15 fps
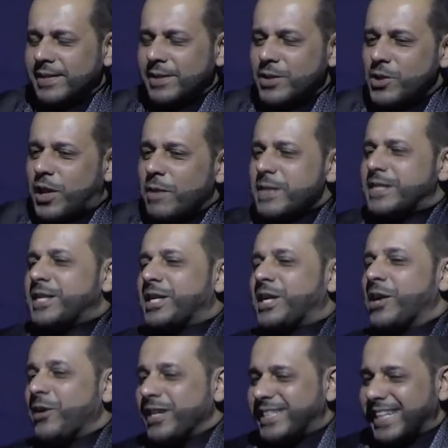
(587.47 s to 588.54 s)
you give me
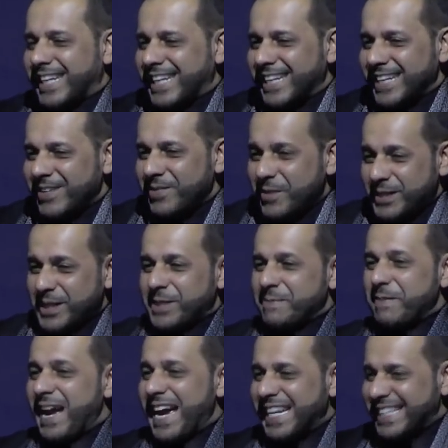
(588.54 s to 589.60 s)
security. We just
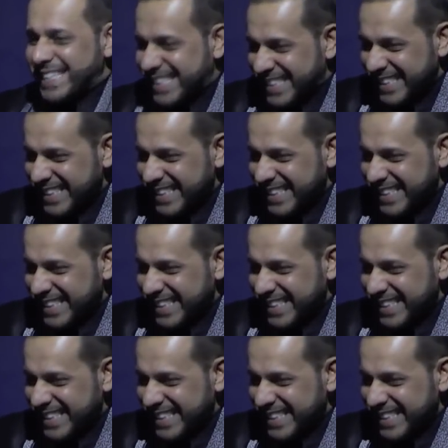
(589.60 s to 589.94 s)
met.